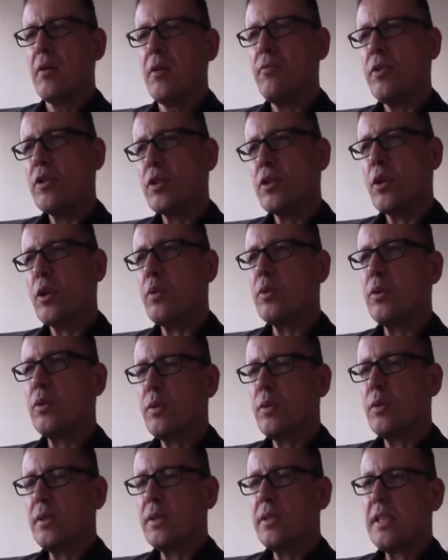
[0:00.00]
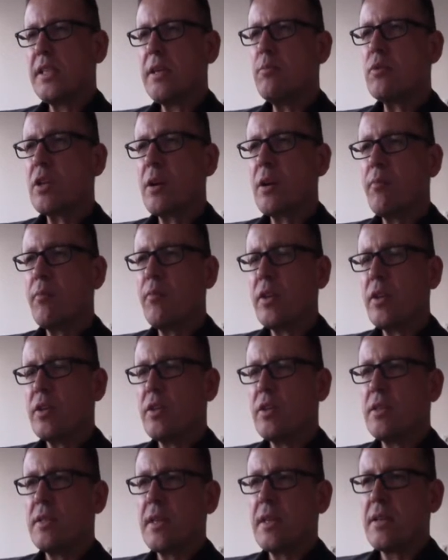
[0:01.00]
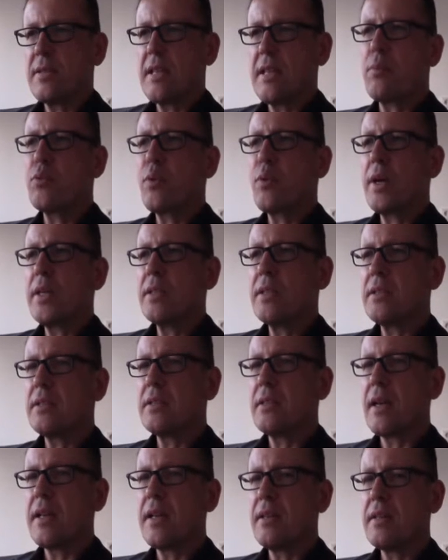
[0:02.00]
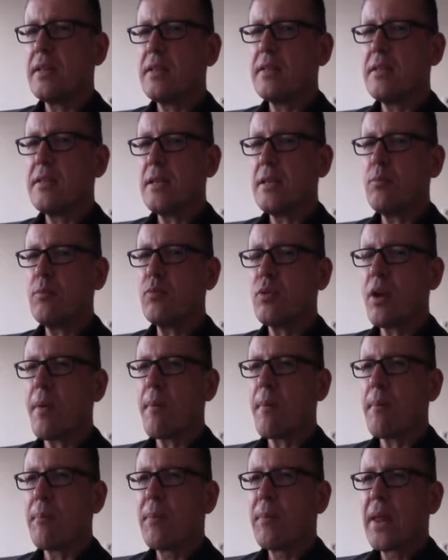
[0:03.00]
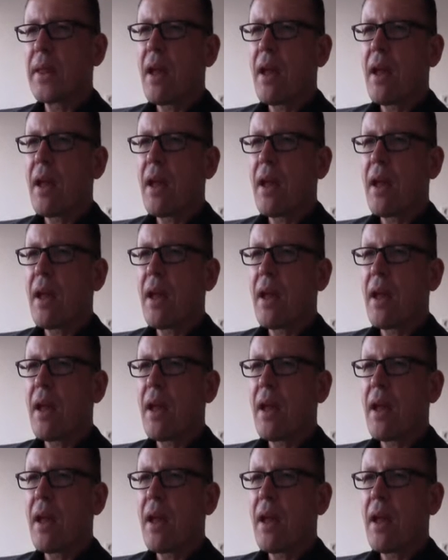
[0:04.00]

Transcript: which goes to the steam drum, which is there separated, and the steam drum